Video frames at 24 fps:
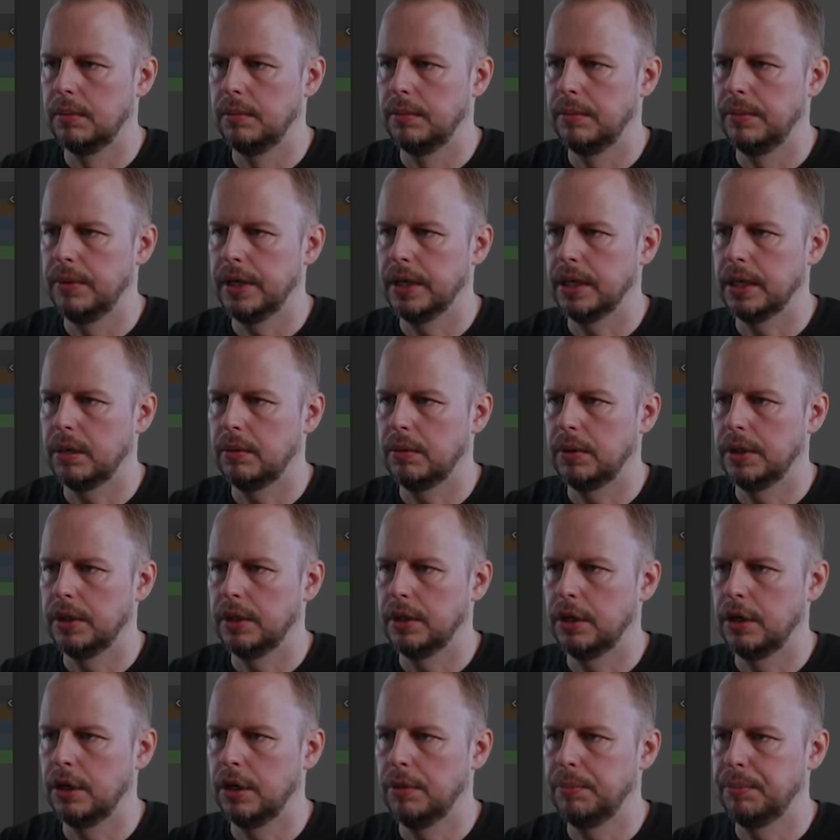bring that one
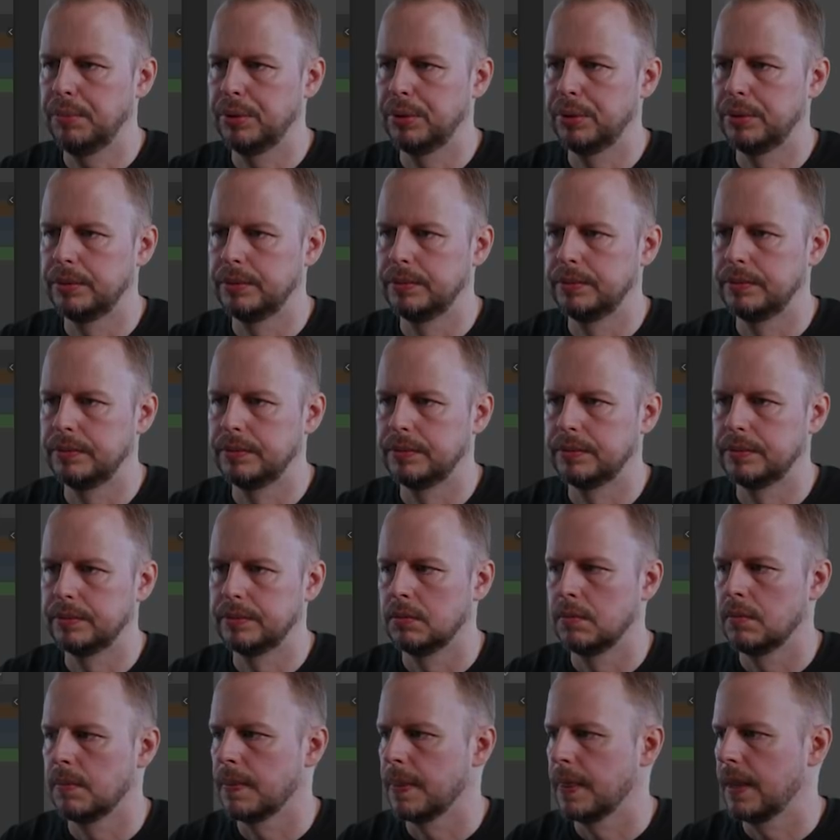up.
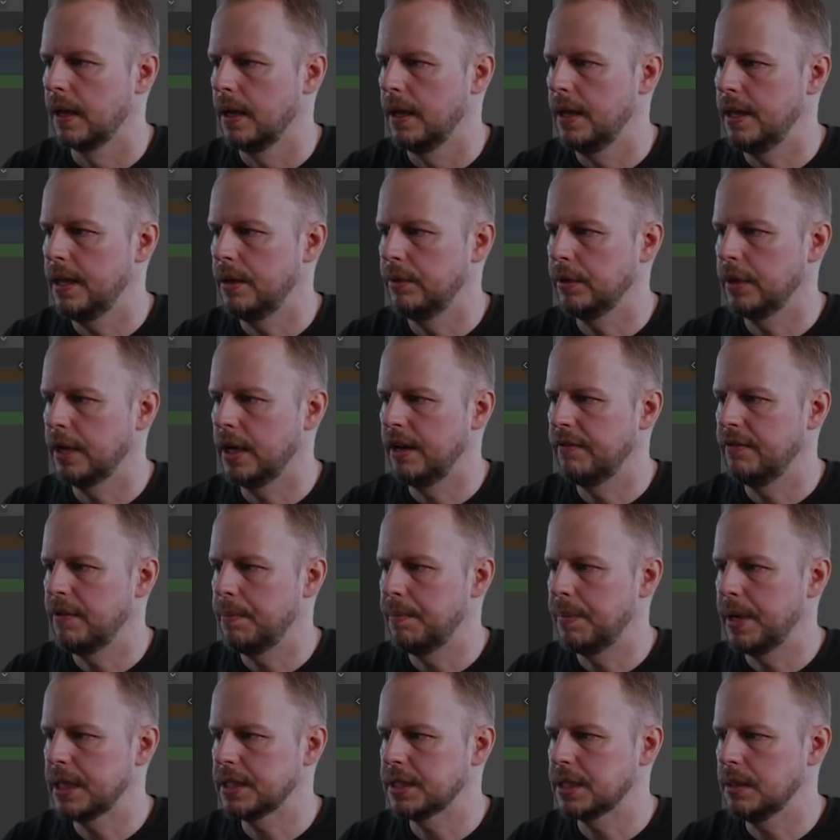And then we're going to have the
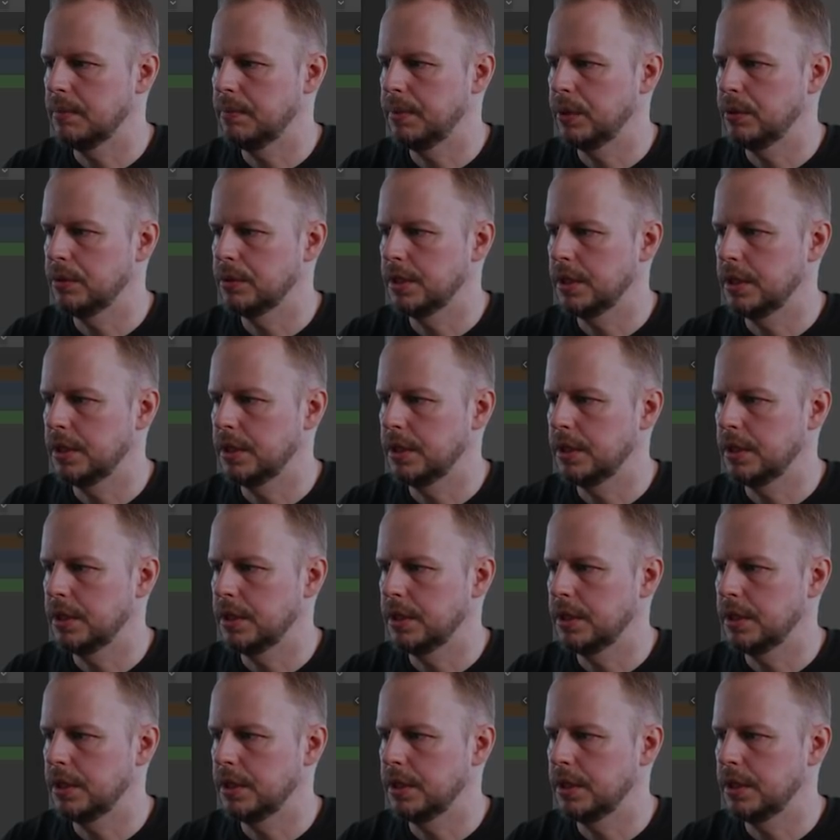passing pose